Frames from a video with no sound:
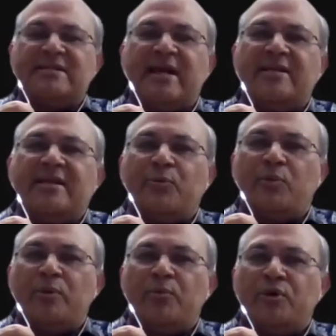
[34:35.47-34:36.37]
extent that
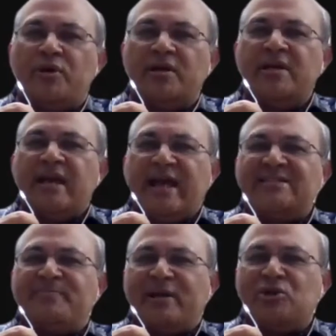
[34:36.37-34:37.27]
we would
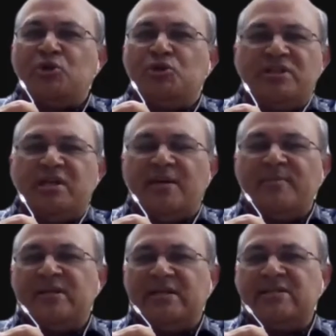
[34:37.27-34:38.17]
expect to see. I
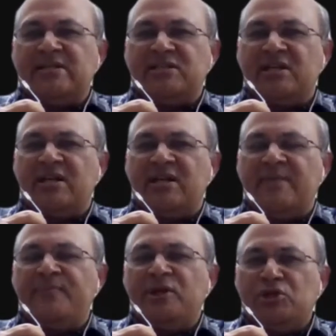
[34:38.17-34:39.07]
mean, it
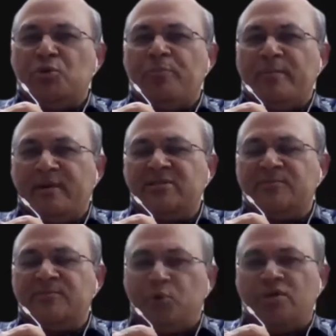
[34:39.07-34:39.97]
certainly should be much
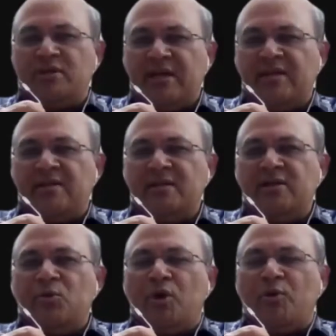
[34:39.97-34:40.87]
more than
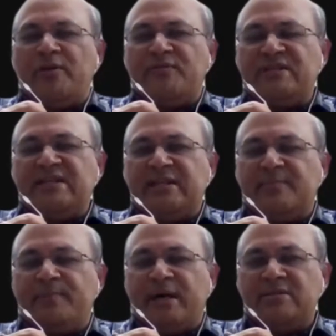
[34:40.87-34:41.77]
what we have seen in the
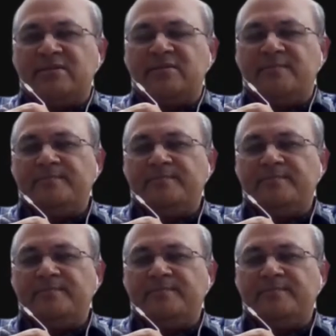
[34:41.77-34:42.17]
past.